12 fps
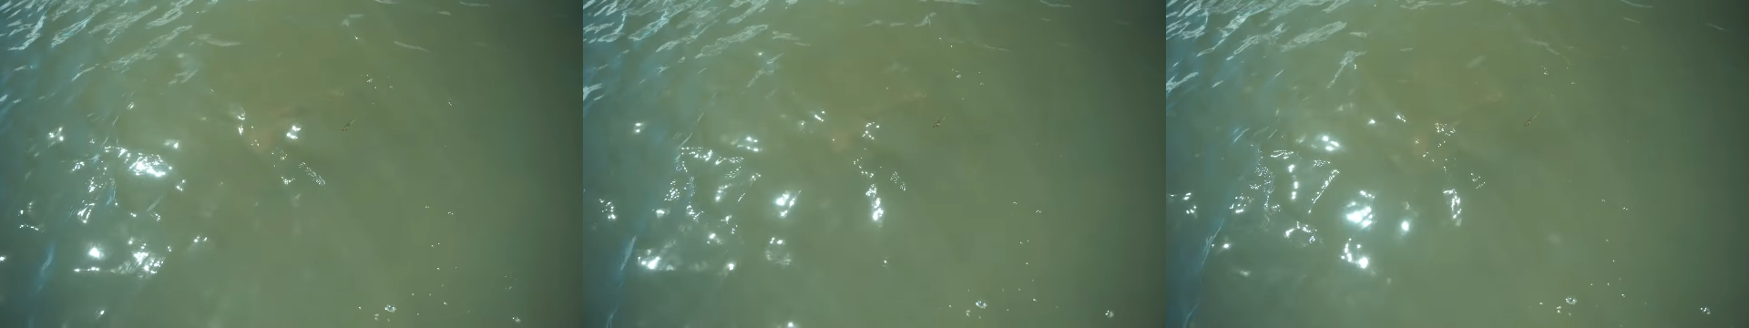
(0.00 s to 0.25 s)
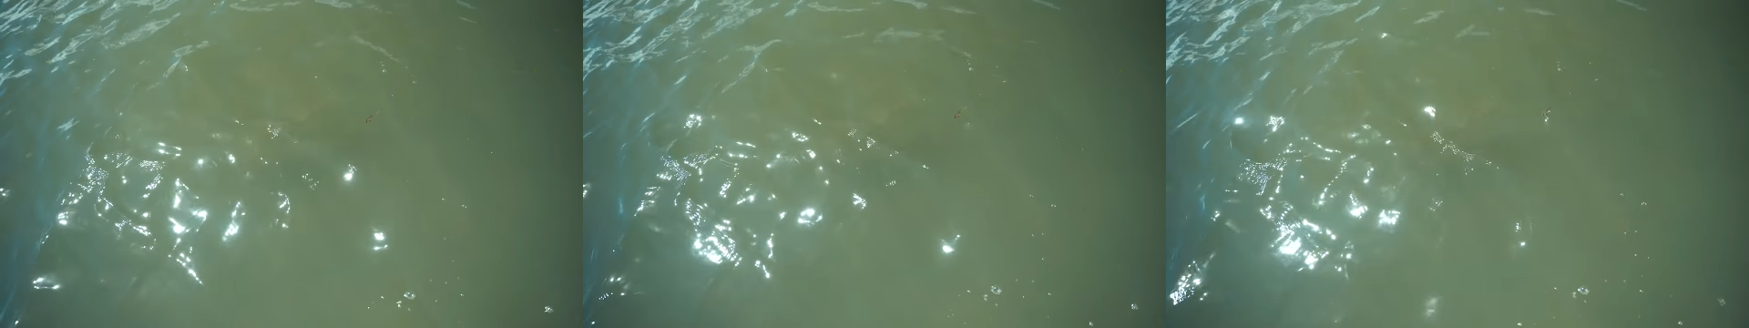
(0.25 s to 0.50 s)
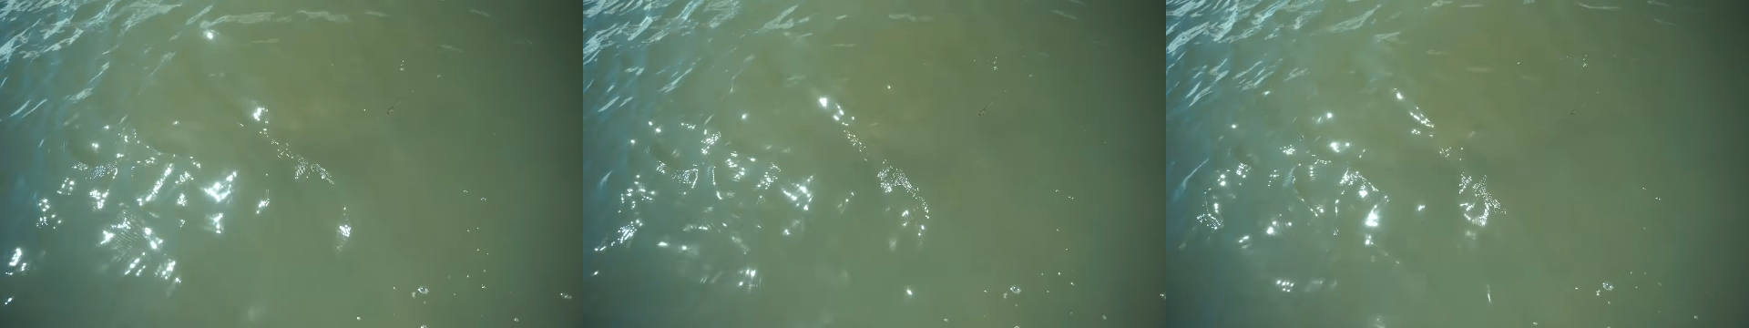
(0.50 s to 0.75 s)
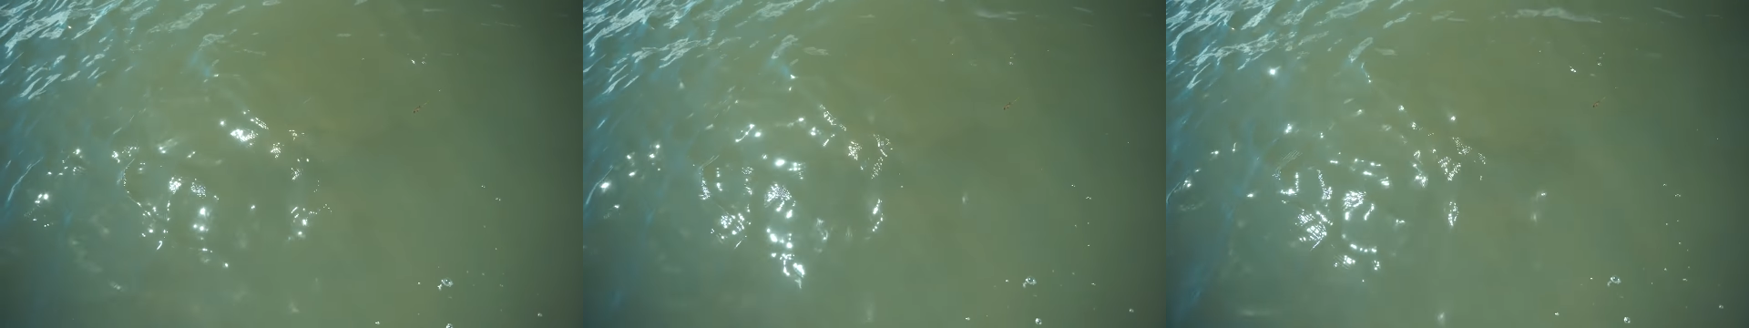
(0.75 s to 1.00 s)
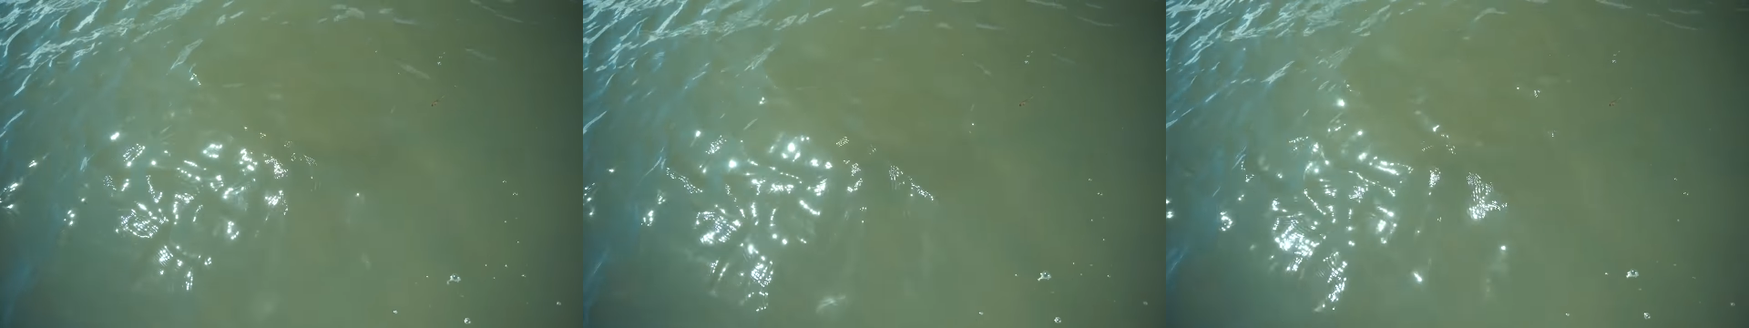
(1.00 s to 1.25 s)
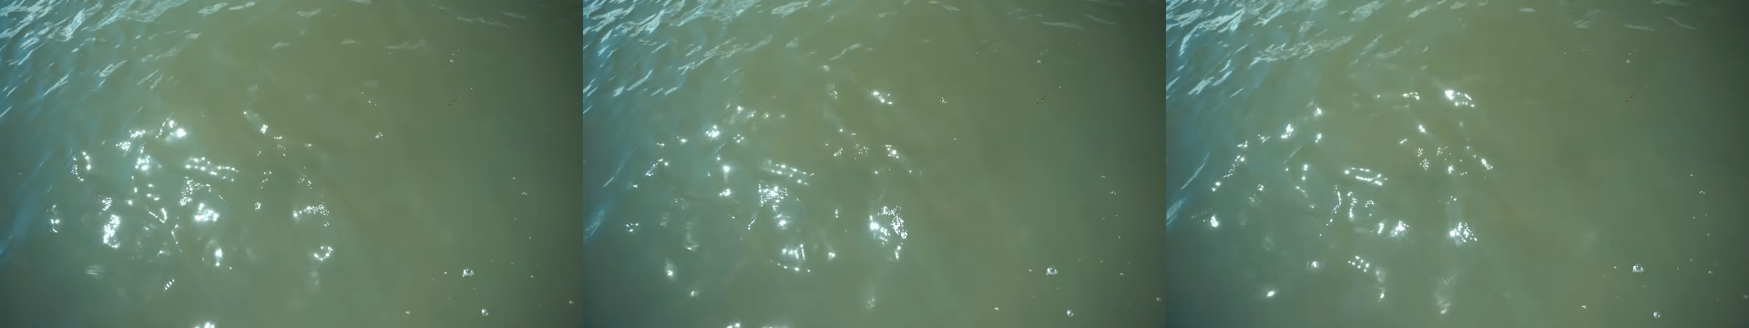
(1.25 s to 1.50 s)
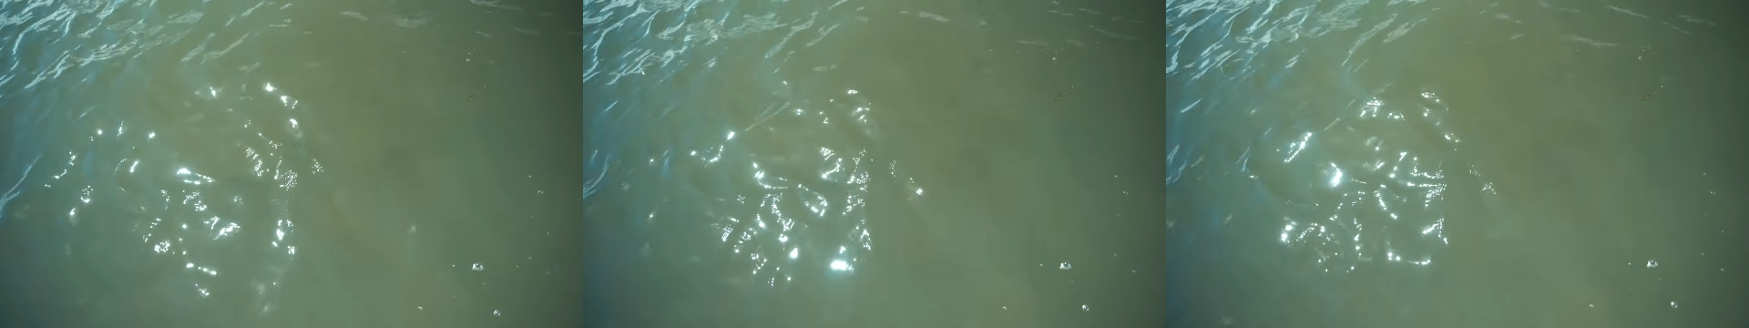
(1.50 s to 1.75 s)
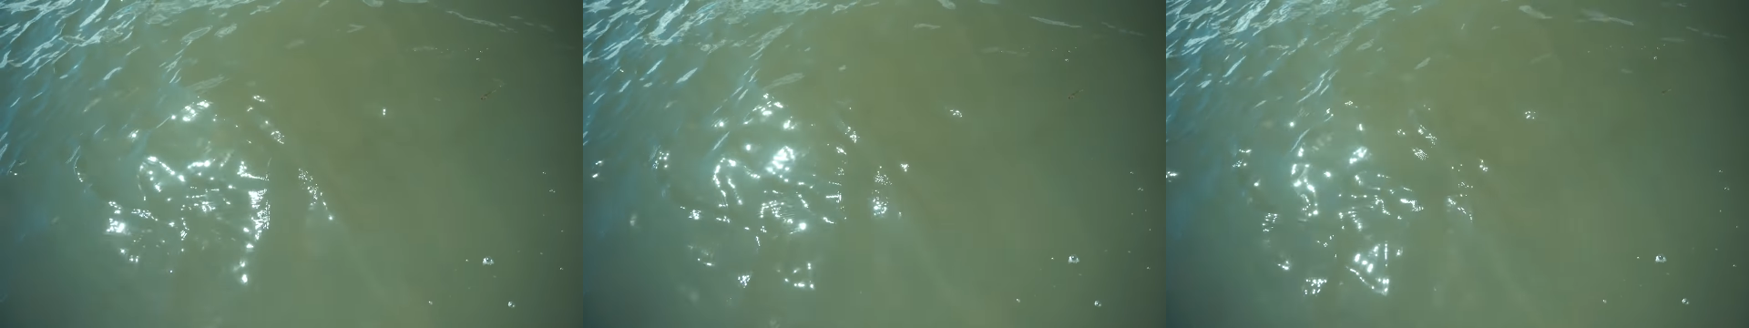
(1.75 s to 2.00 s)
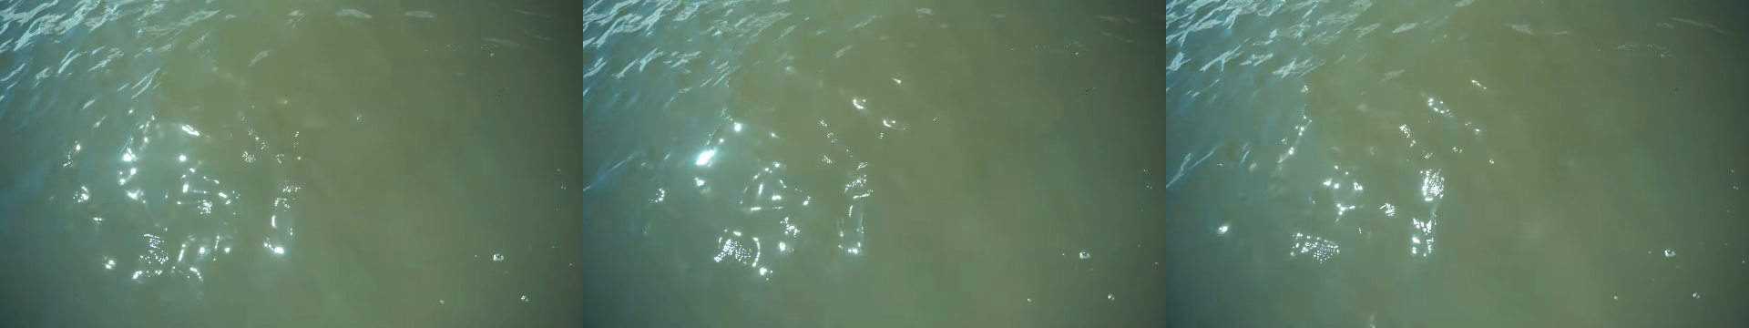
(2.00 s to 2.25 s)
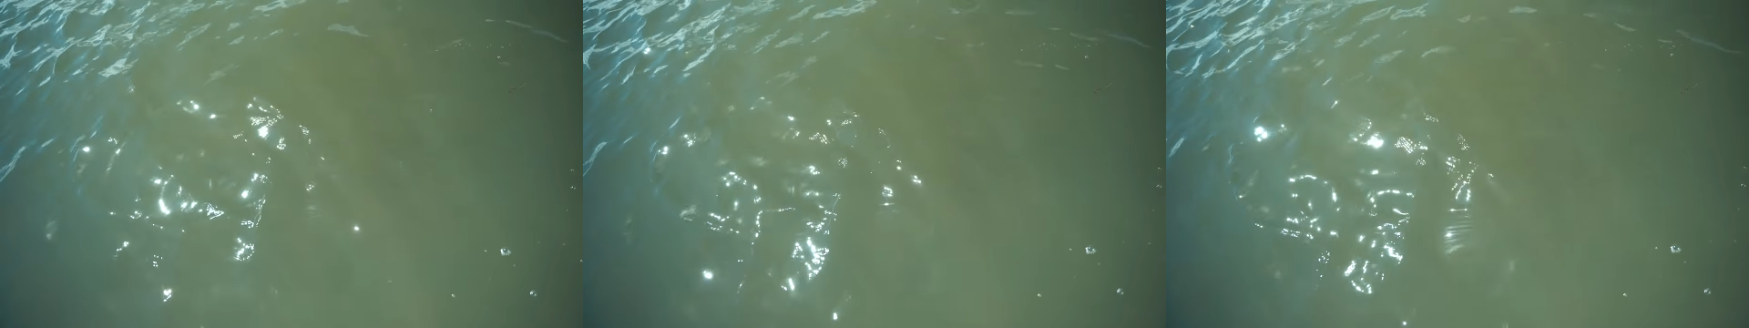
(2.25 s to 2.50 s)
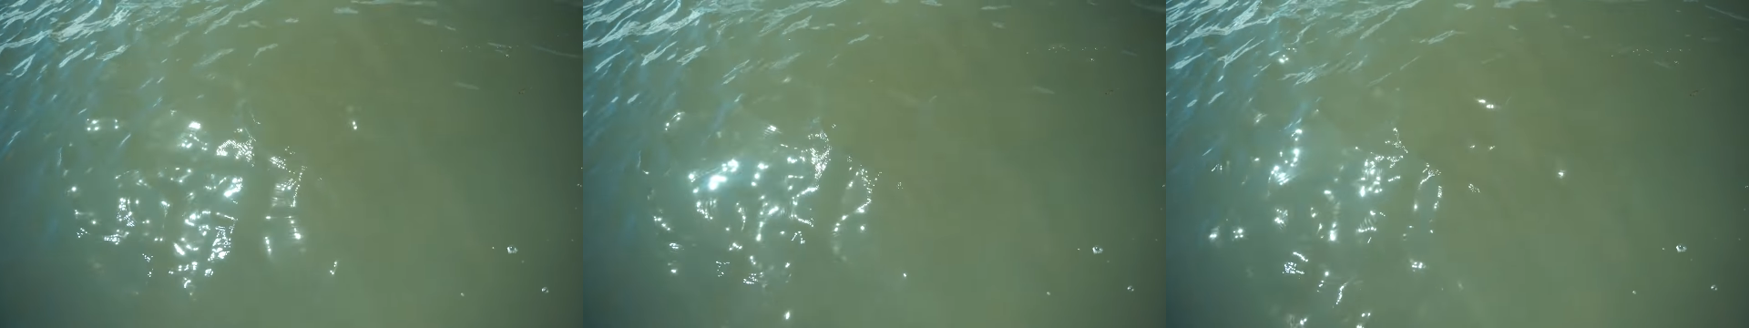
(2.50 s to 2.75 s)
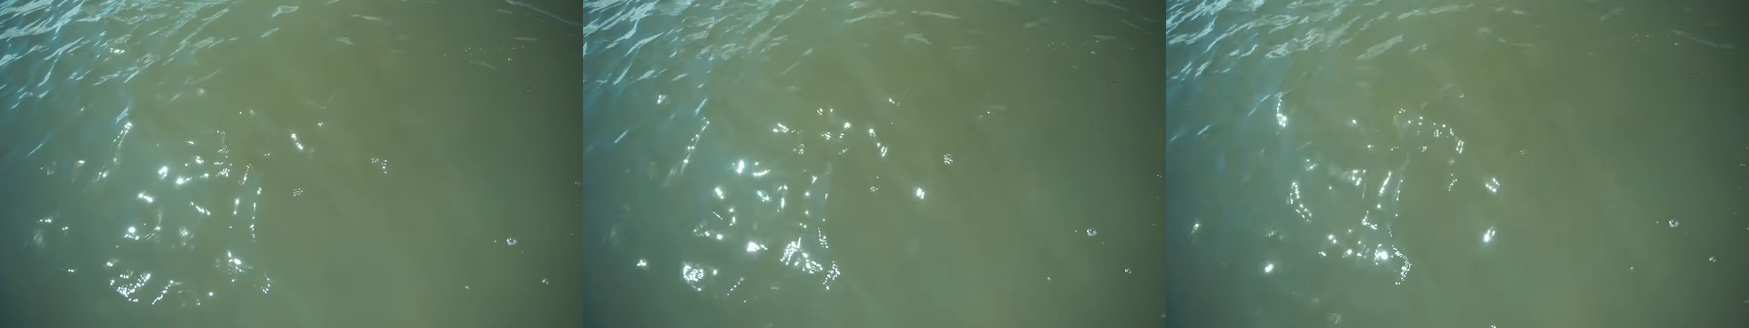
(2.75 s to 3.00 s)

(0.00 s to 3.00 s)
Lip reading: (no speaker visible)